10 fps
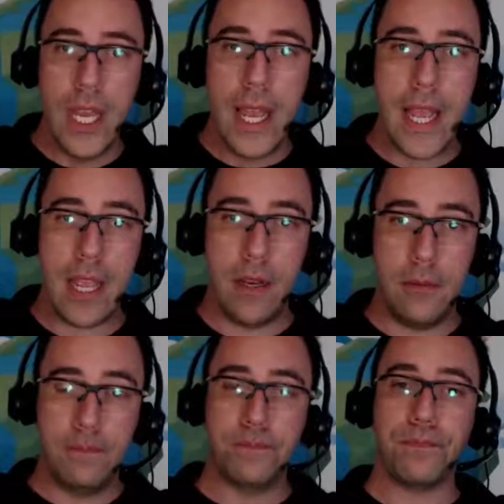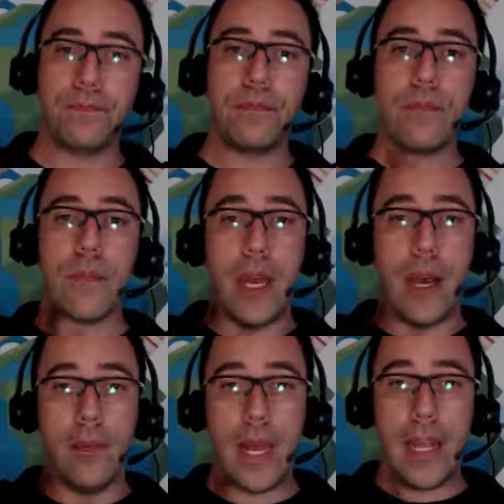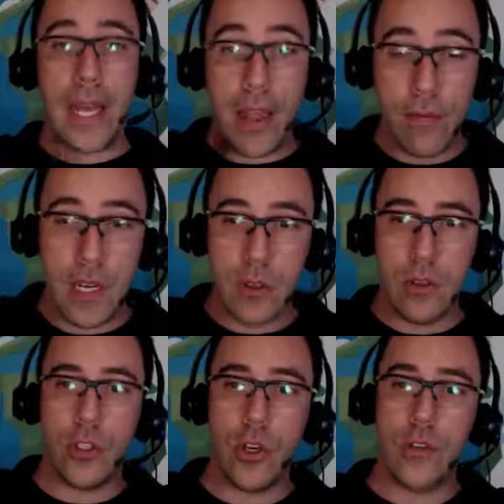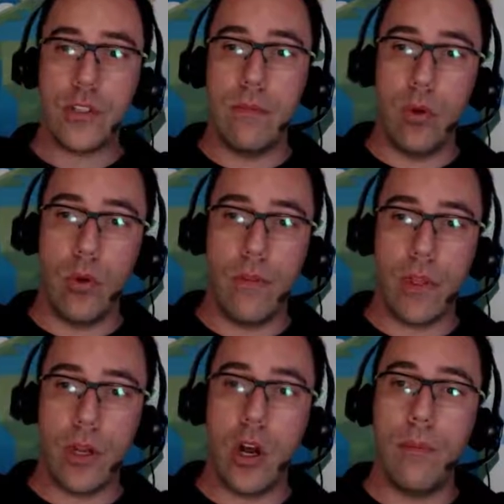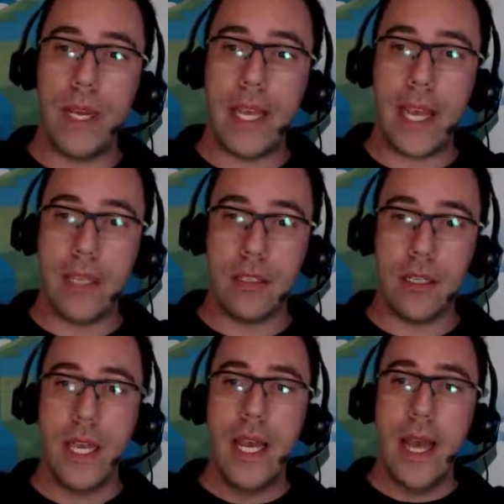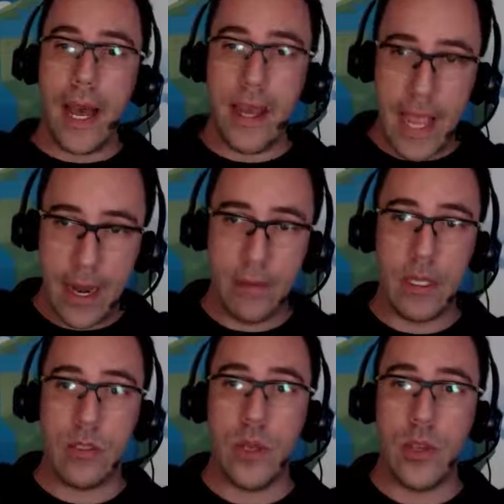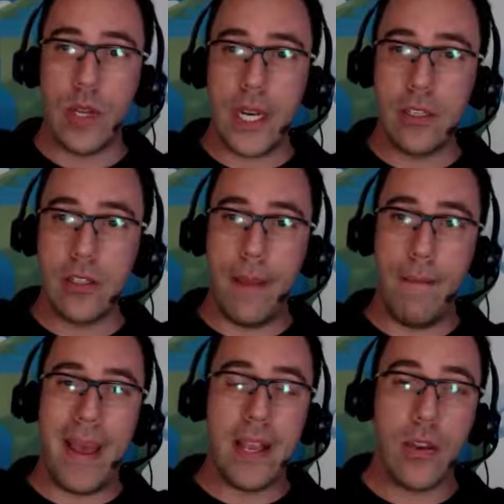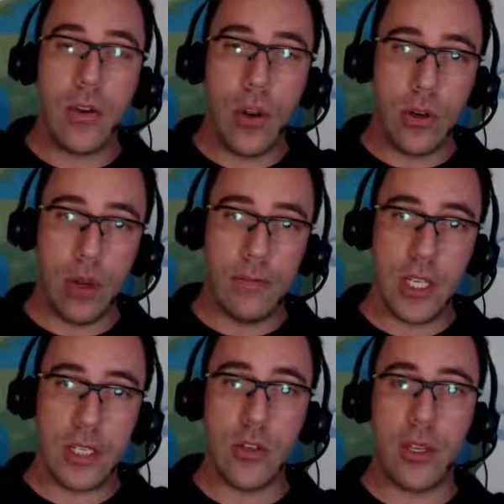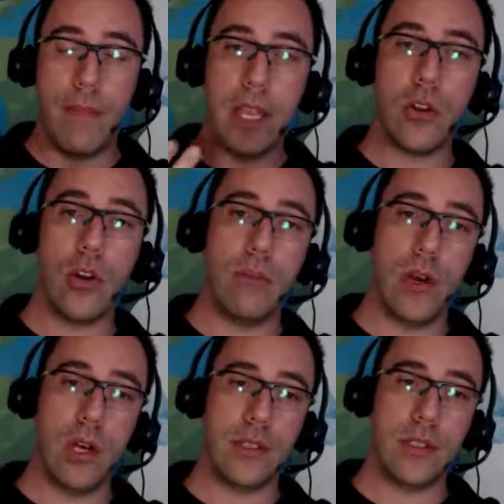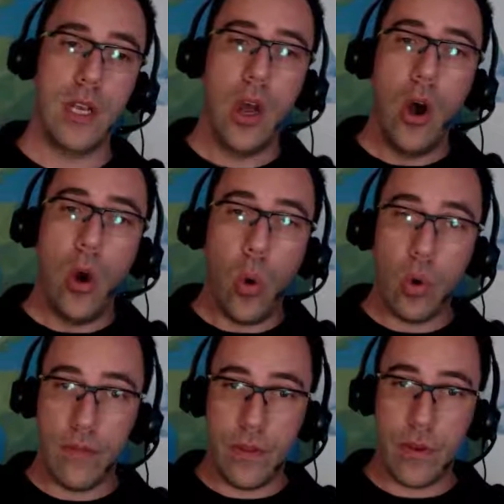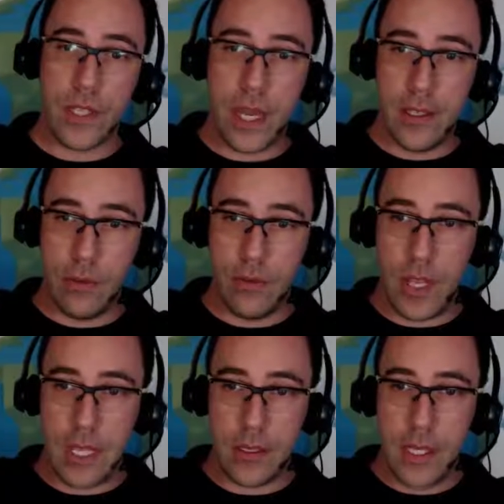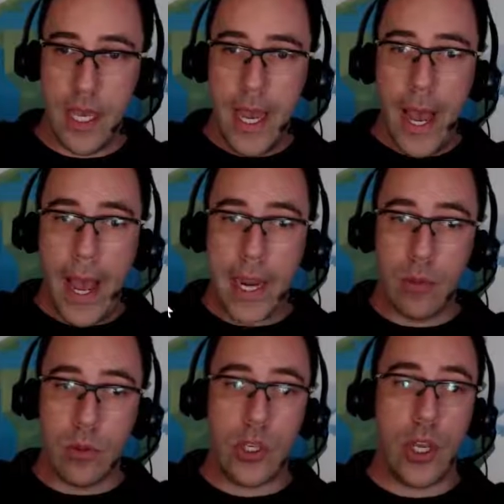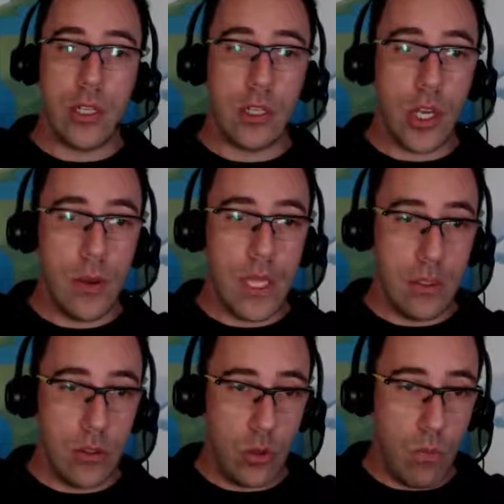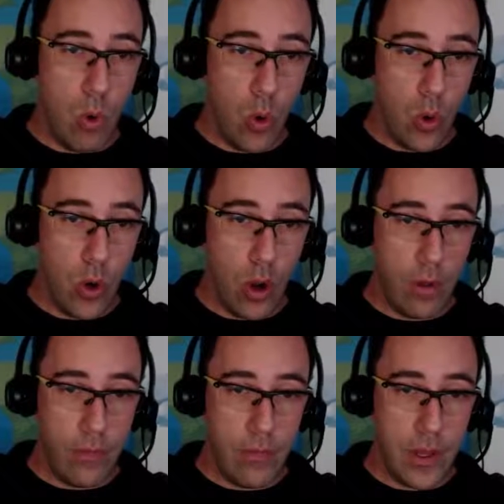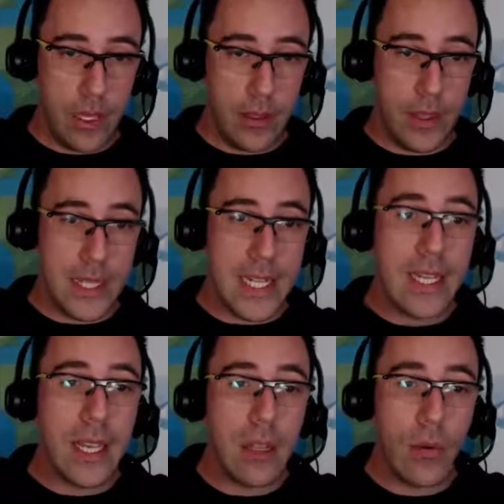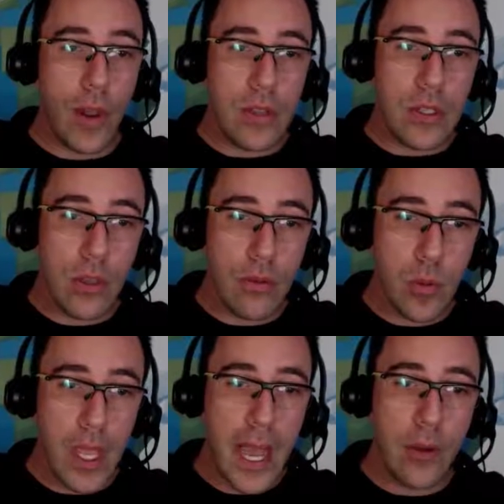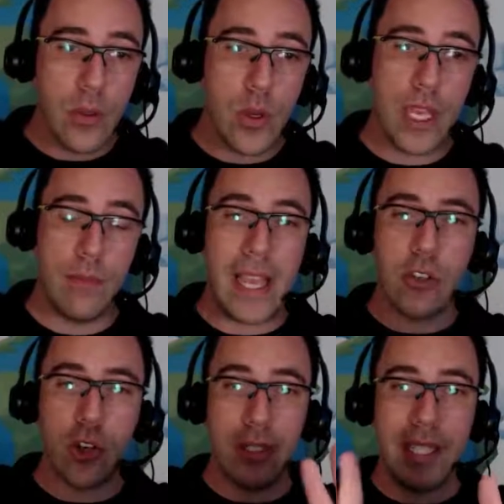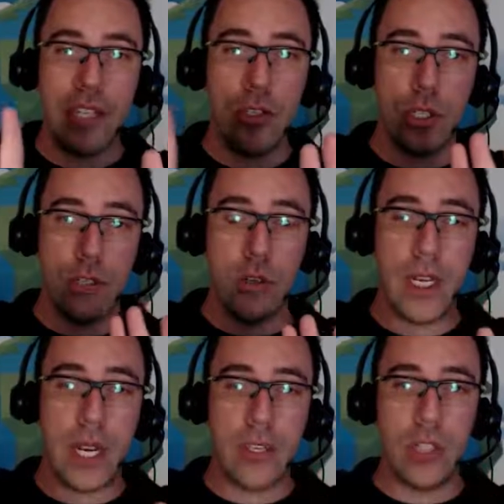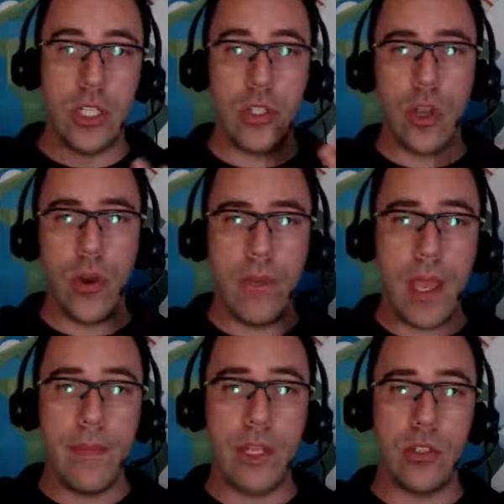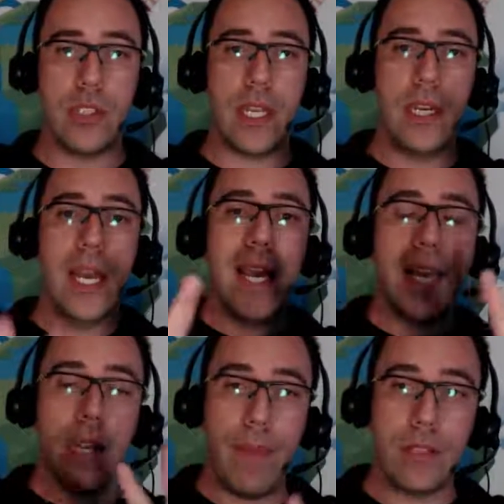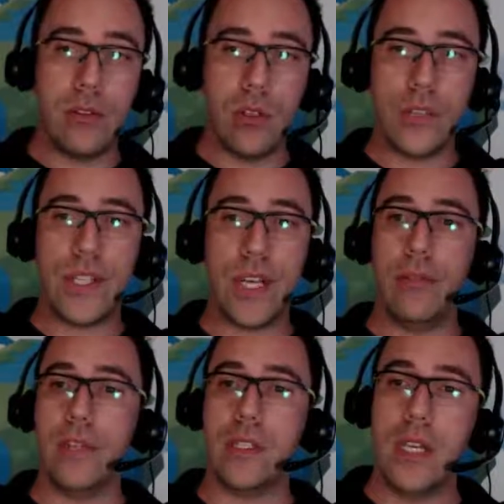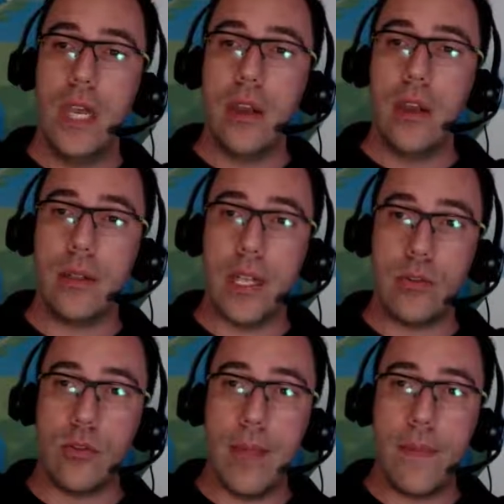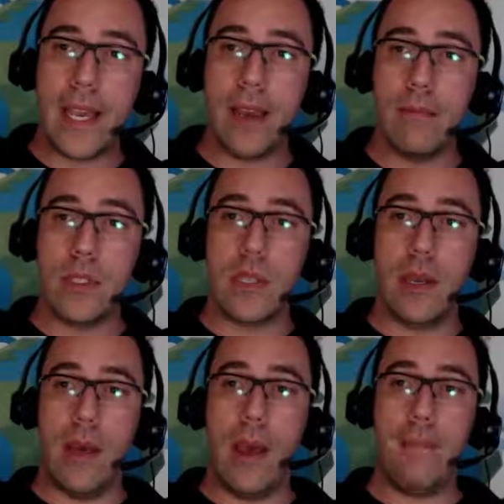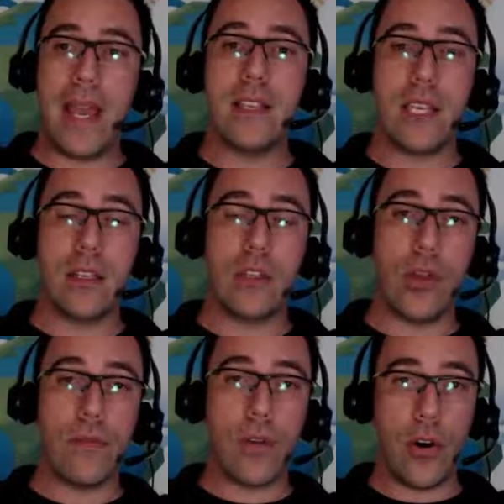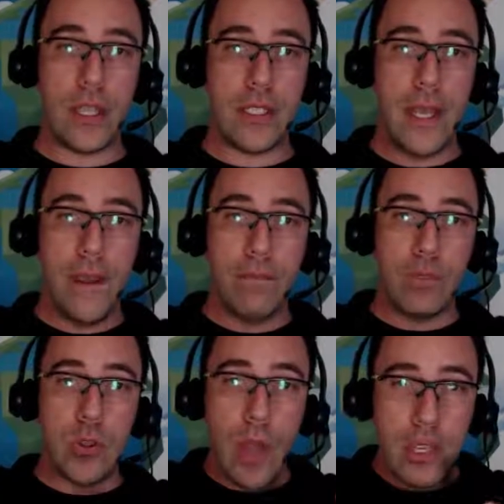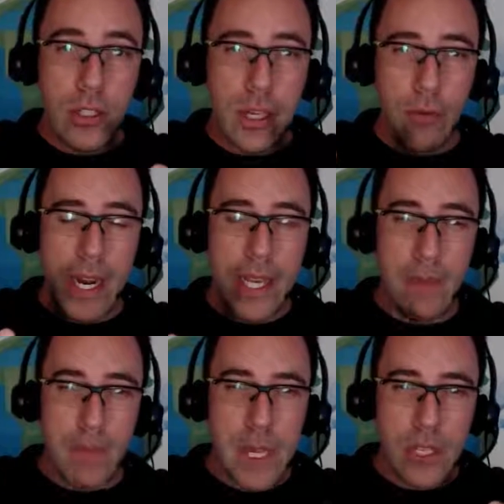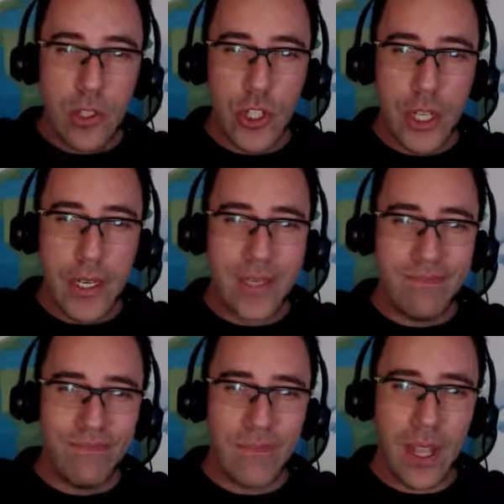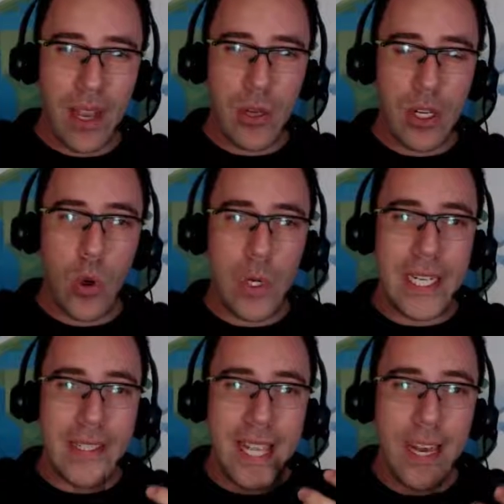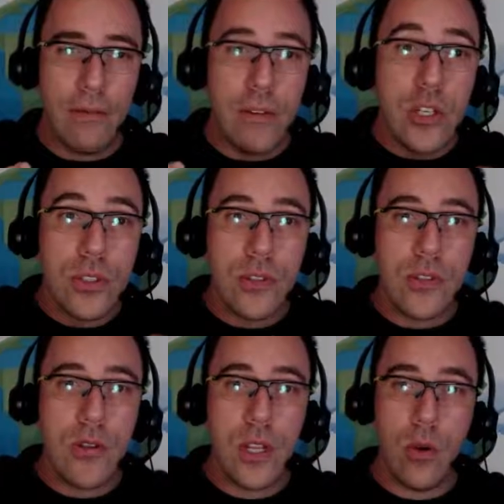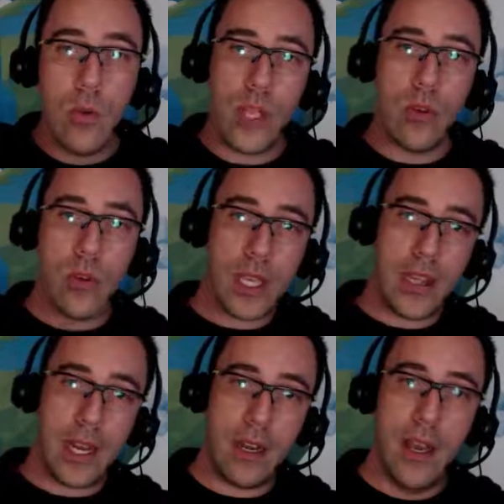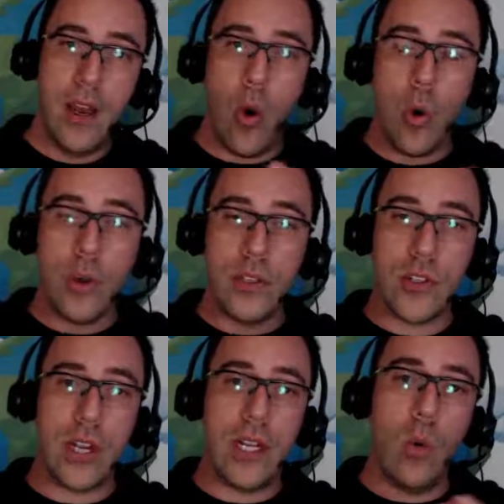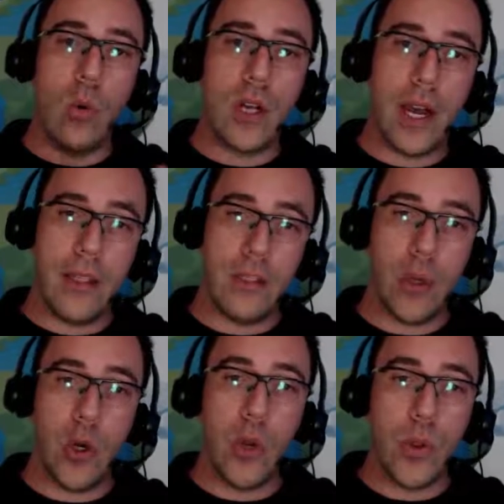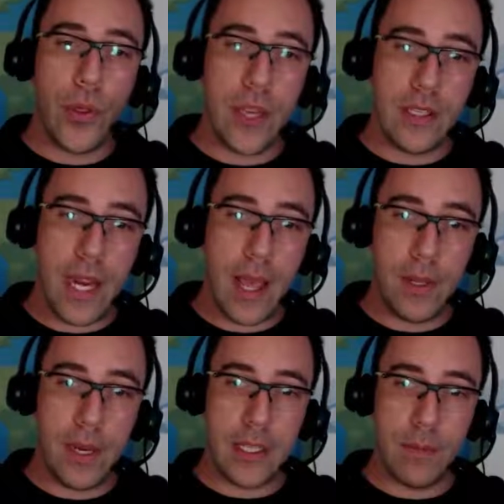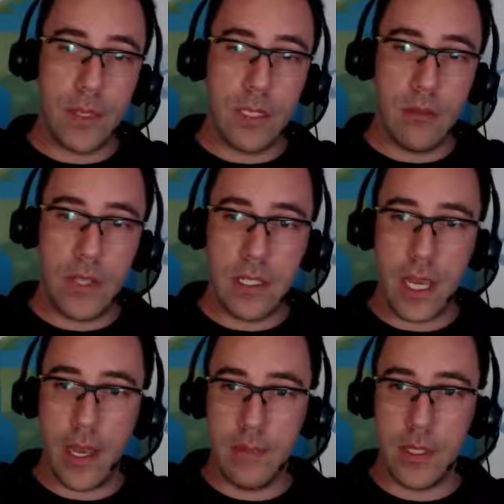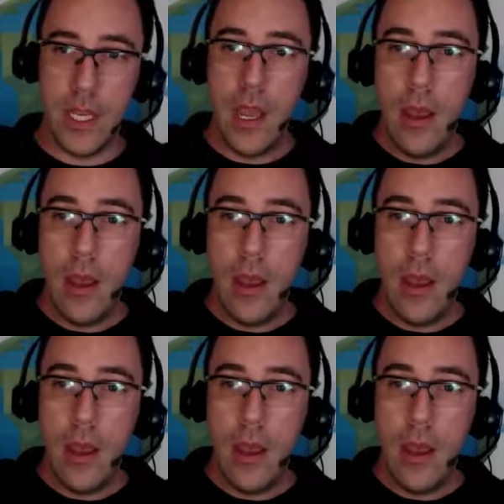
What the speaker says: in another video, show you some more of the complicated elements where you can actually make your own objects, you can make your own masks, all of those kinds of things. And I'm also going to go into more of the detail around the software, how you can make transitions. You can actually show them images and cut back to yourself. It really becomes amazing insofar as you actually running a miniature, I want to call it a television studio, where you can then orchestrate all kinds of cool things that happen at specific times.